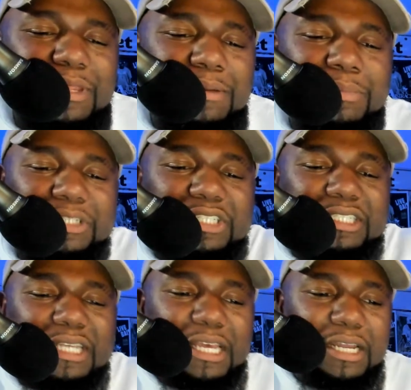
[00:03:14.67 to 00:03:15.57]
but she
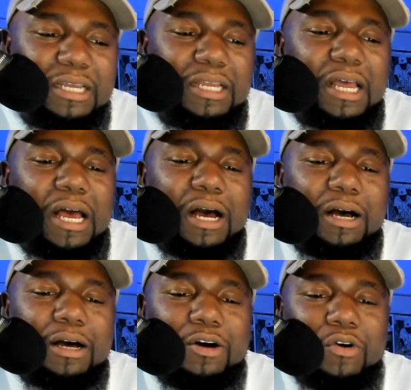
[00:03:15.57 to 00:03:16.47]
said
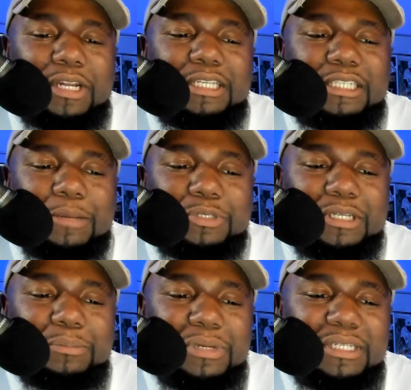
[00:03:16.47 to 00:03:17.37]
uh, on
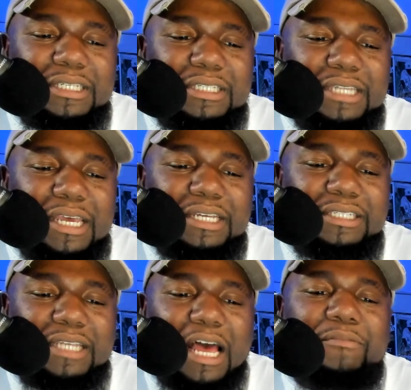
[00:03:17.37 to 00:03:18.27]
exceptionally business
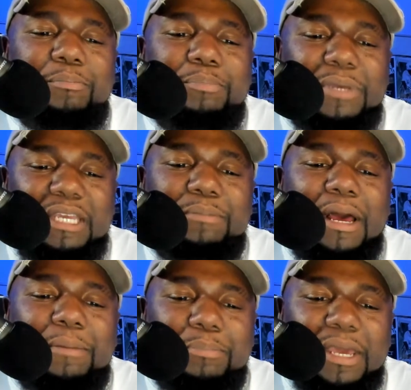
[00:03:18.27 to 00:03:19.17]
days, I peed
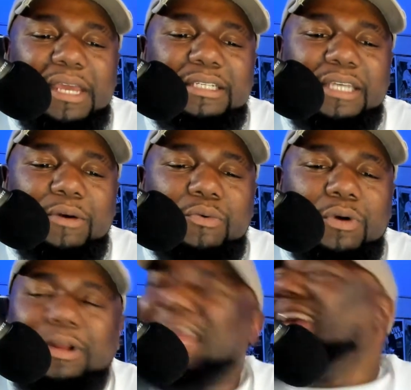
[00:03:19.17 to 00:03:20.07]
my pants at
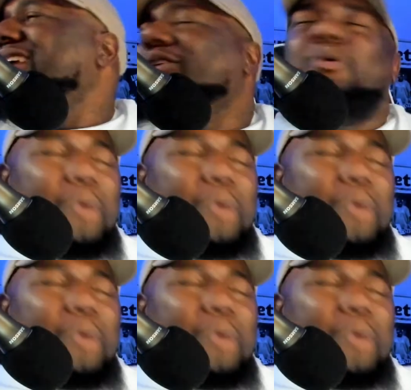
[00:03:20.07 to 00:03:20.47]
work. Ain't no